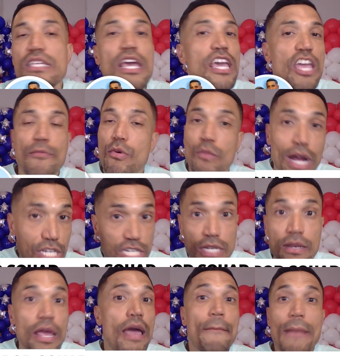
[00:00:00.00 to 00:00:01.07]
If you've been
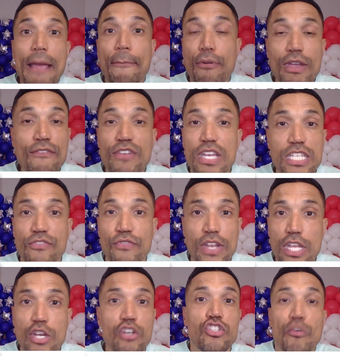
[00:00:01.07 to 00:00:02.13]
watching my previous
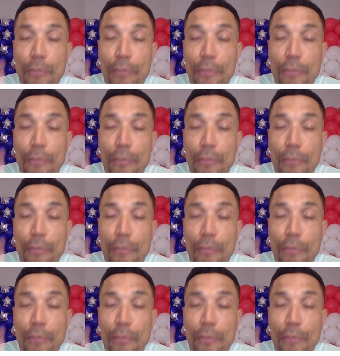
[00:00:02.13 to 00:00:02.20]
videos,